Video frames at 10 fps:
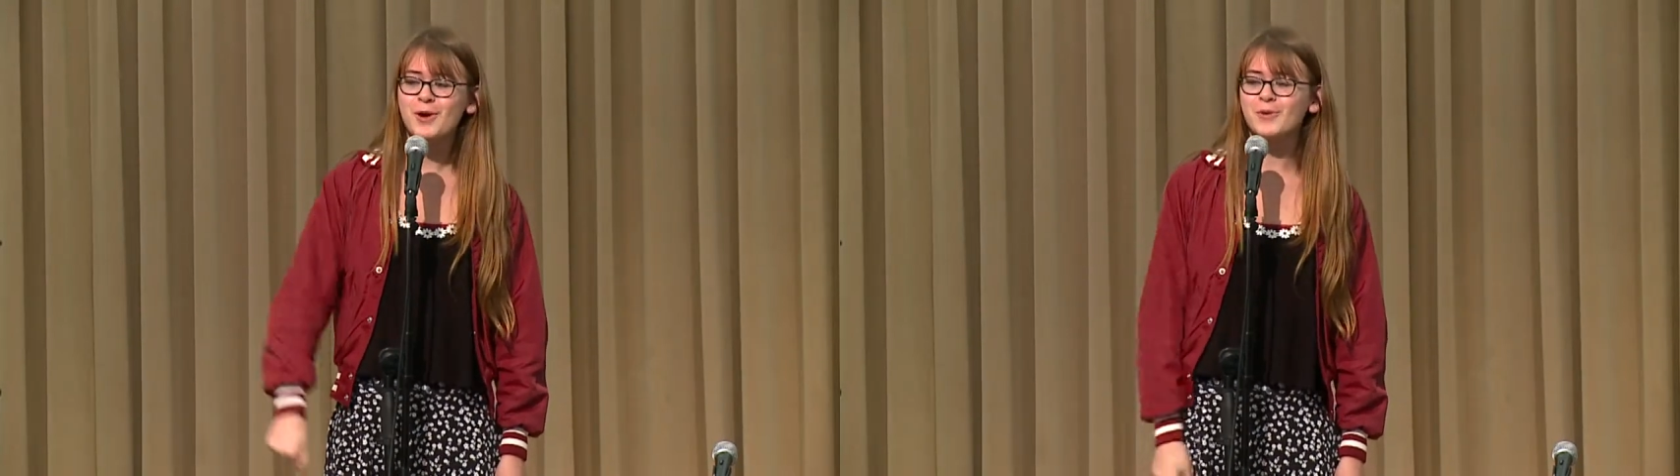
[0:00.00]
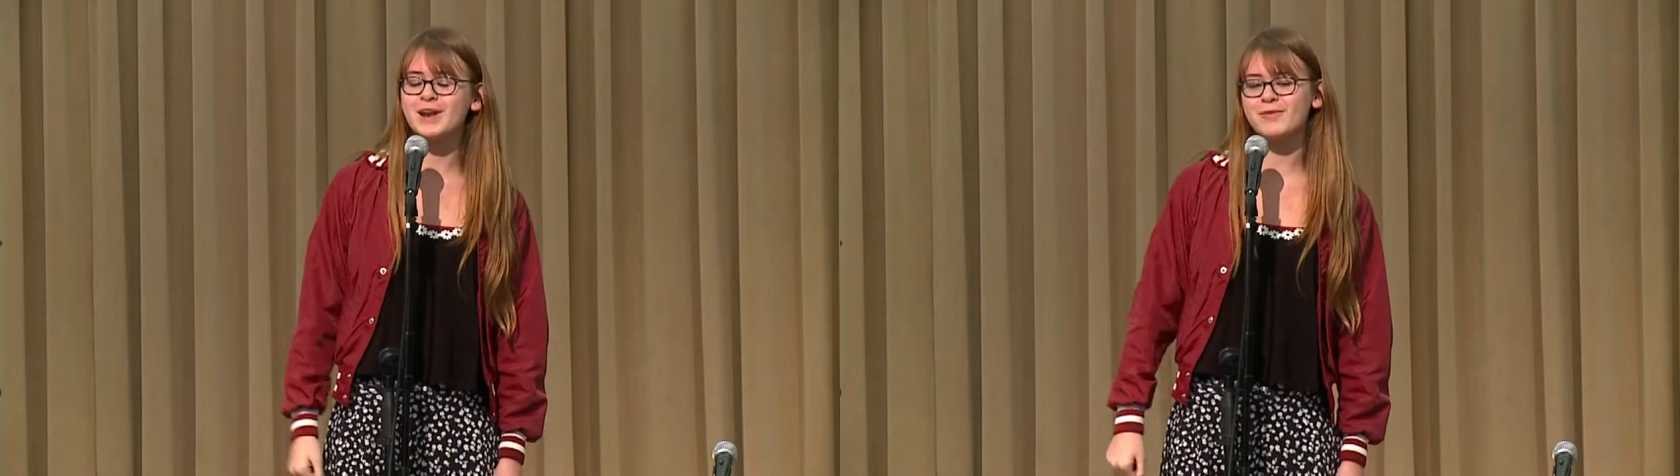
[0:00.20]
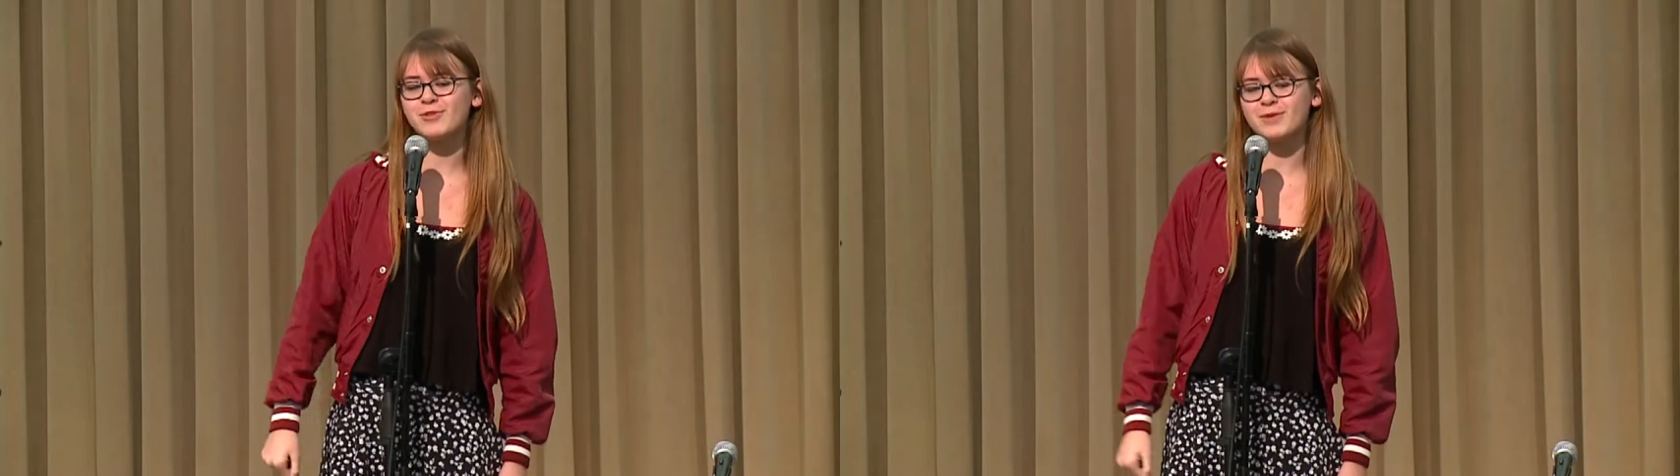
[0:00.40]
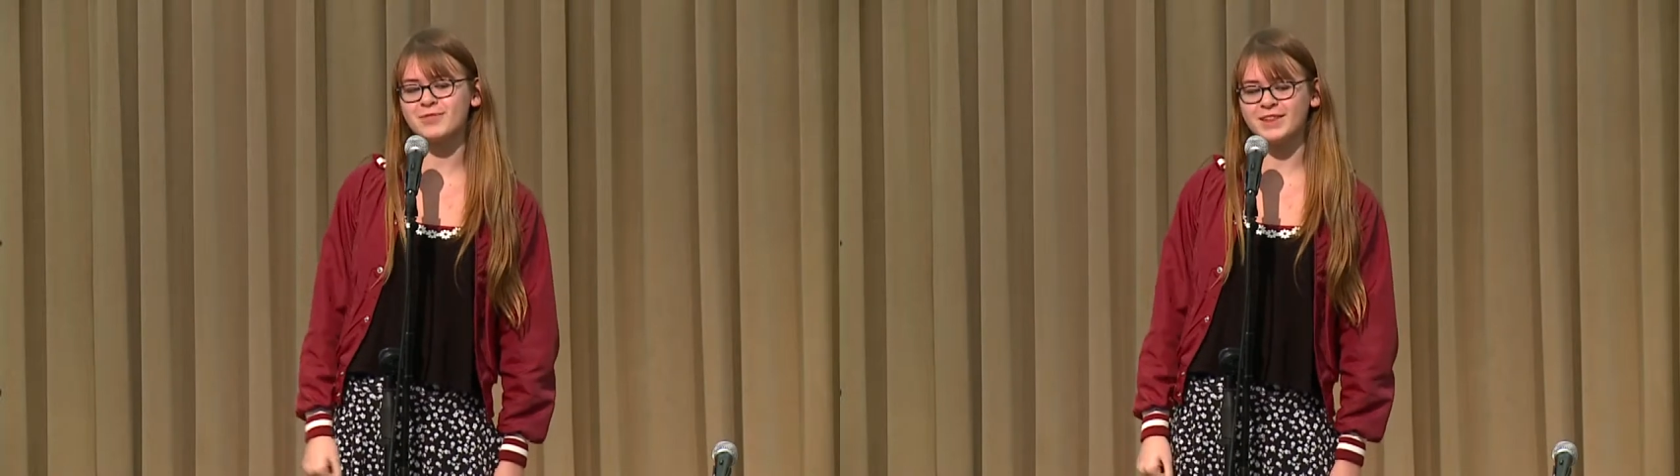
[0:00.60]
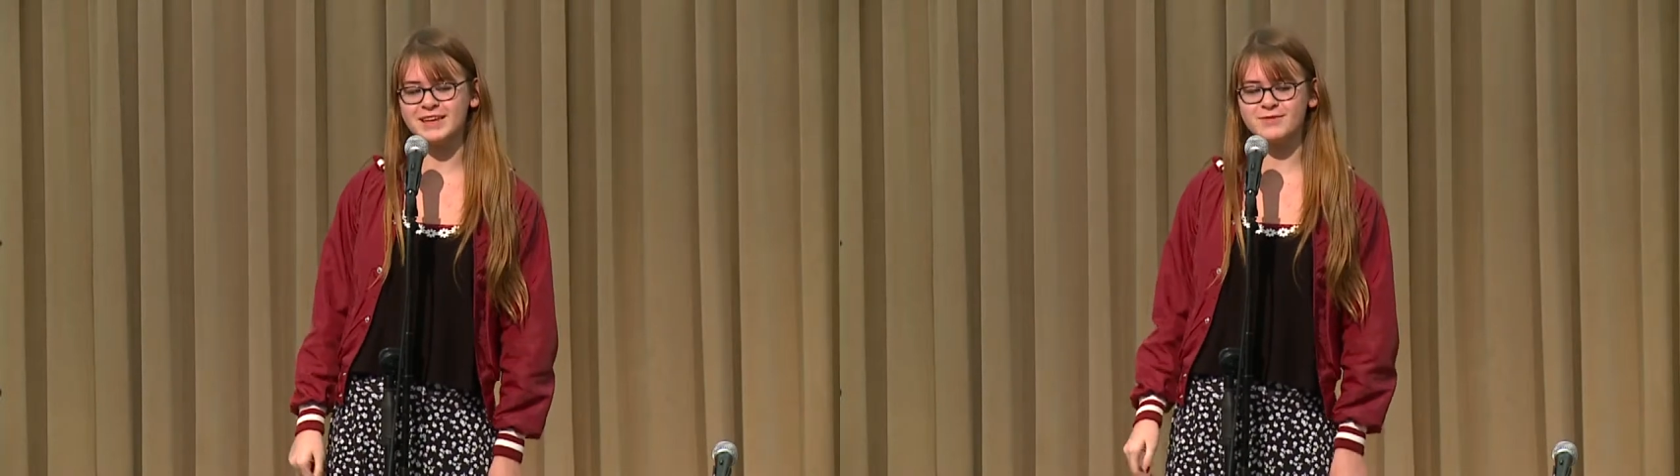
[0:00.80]
Whenever I'm
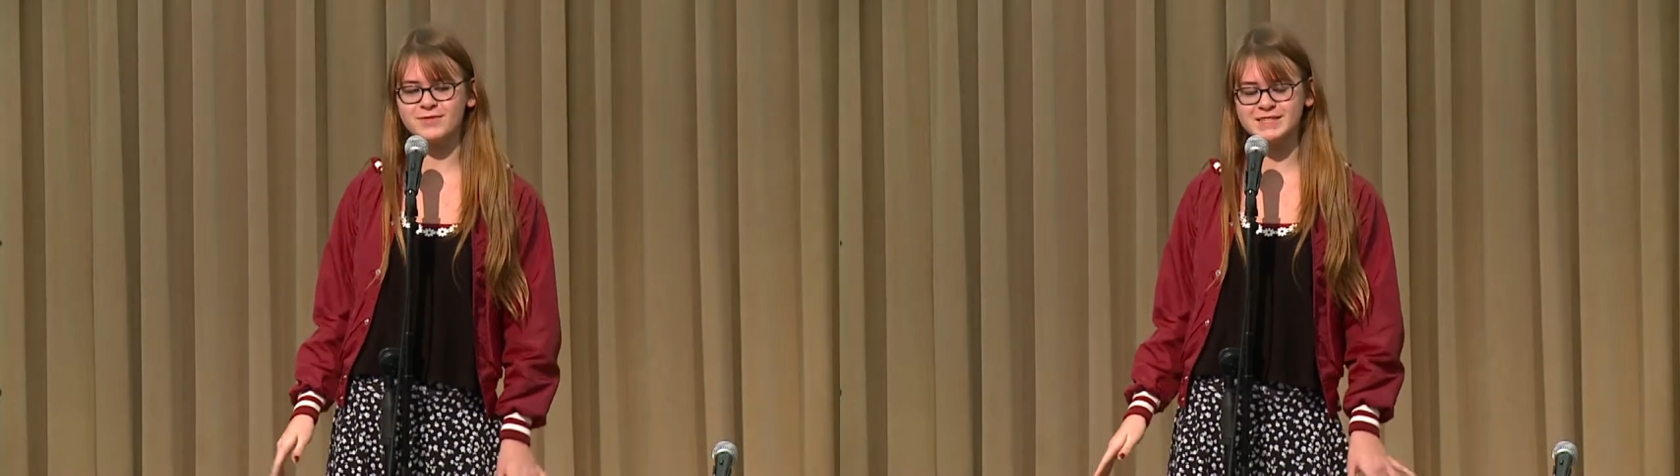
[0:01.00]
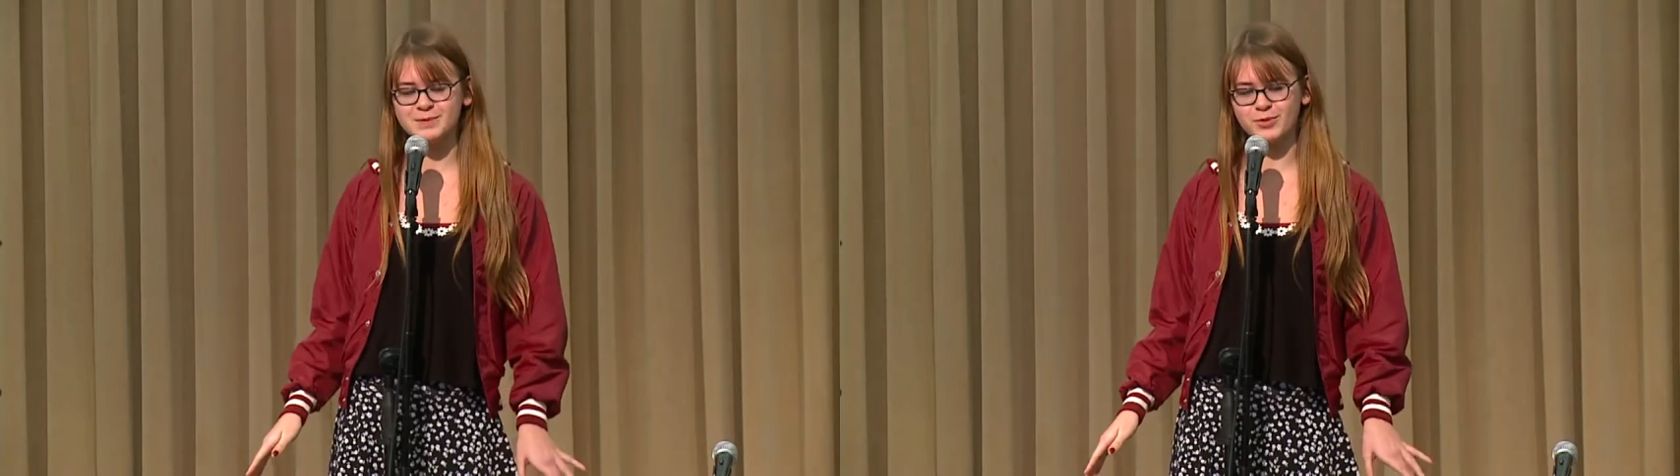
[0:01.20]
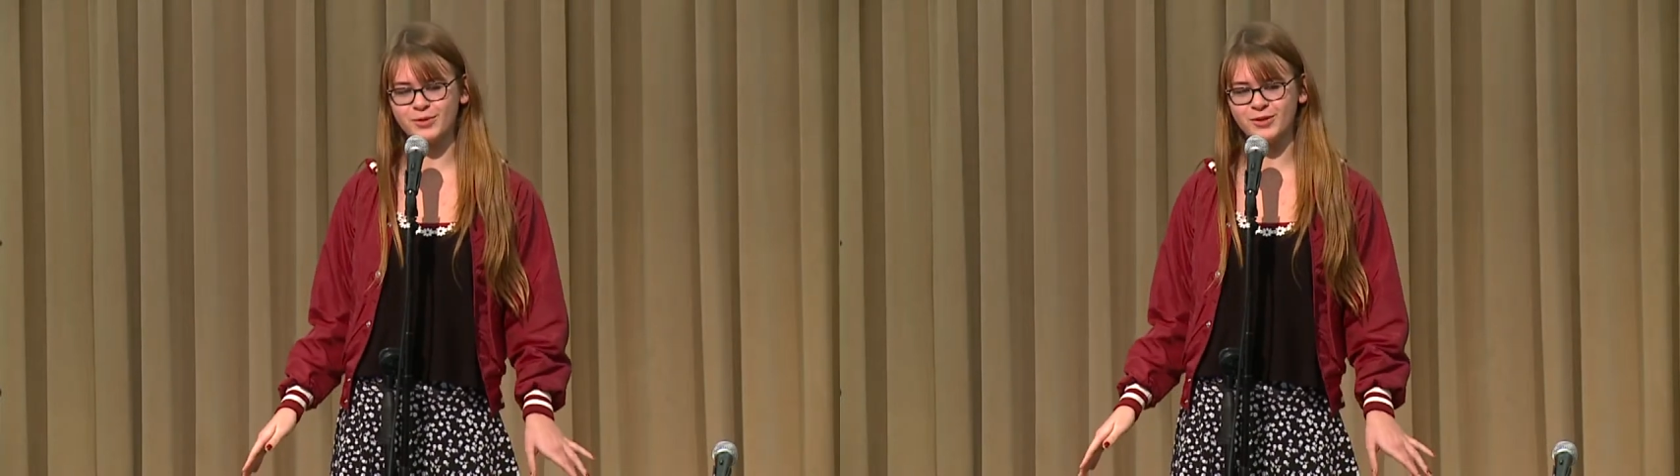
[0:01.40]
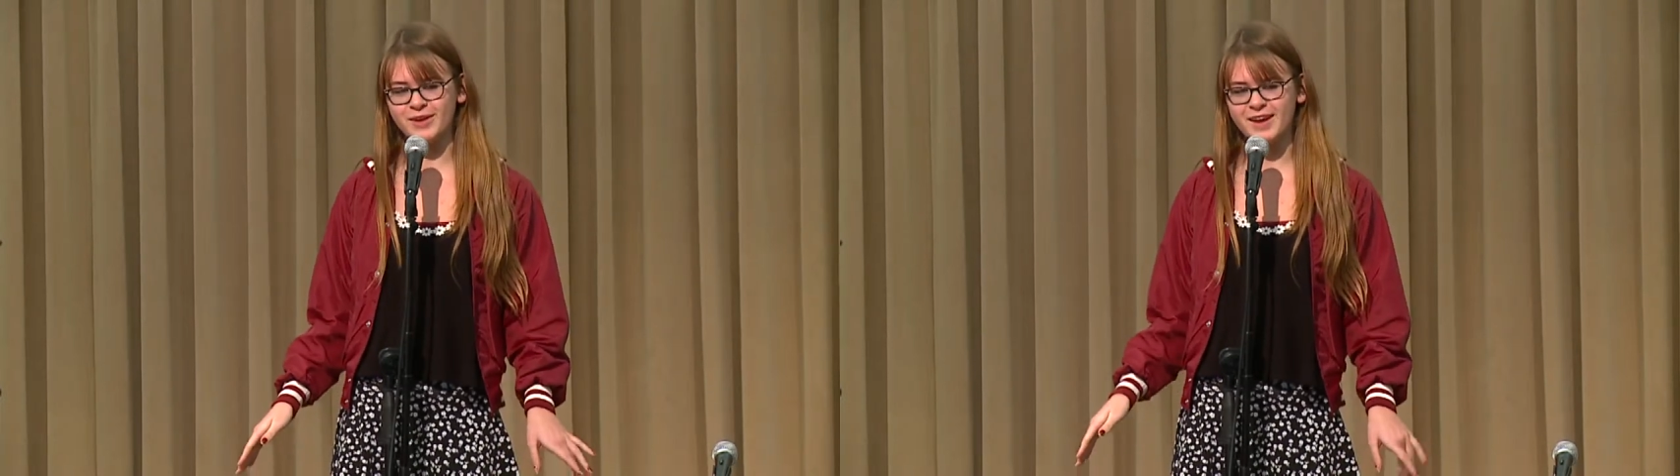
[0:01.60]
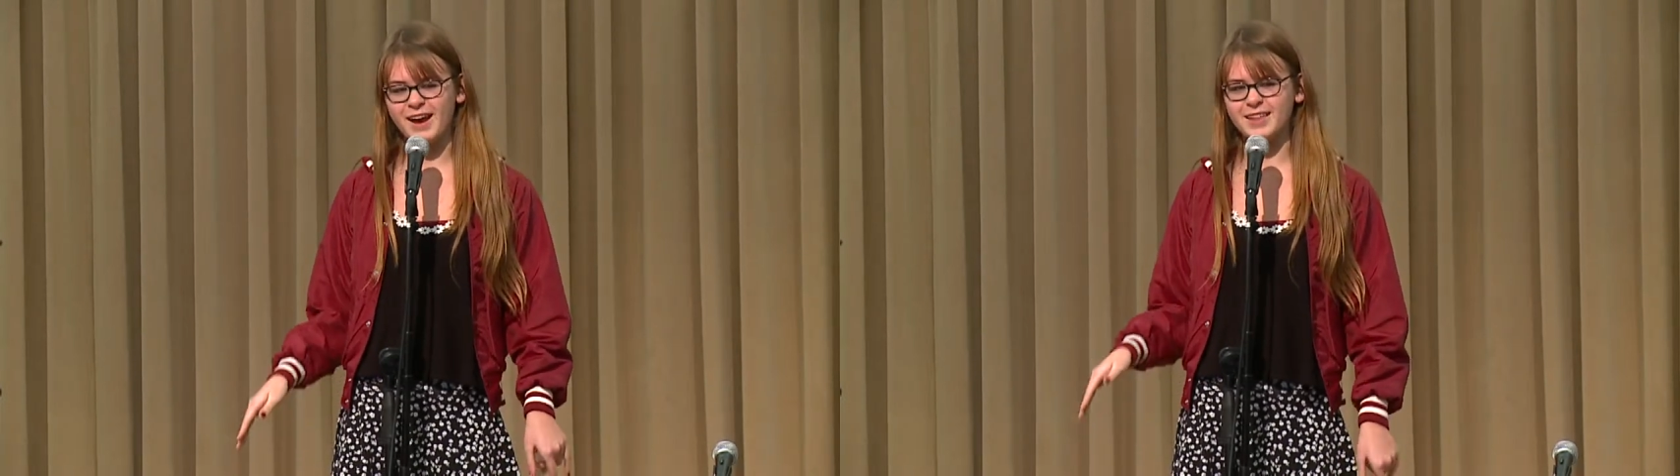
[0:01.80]
feeling invisible,